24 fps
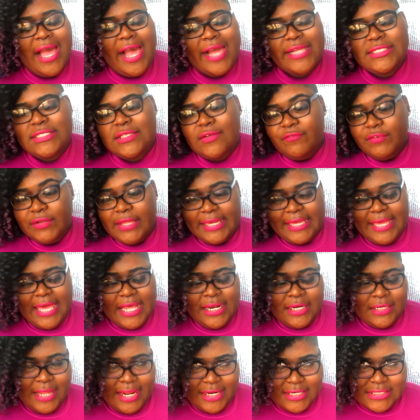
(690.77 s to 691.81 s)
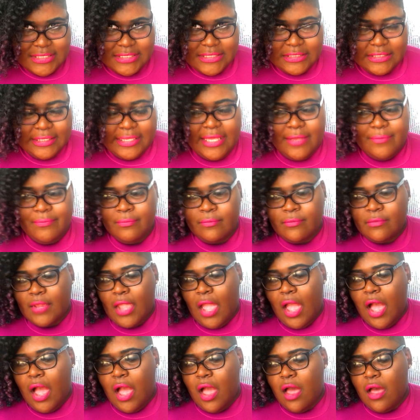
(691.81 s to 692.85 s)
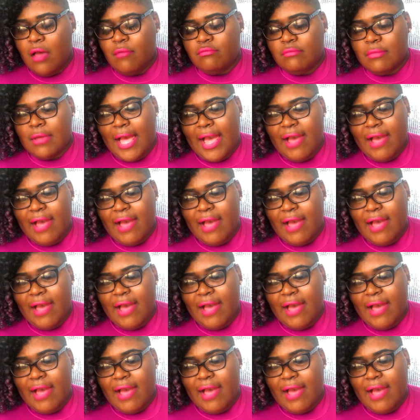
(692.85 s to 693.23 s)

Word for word: I did feel like I had a lot of slip um,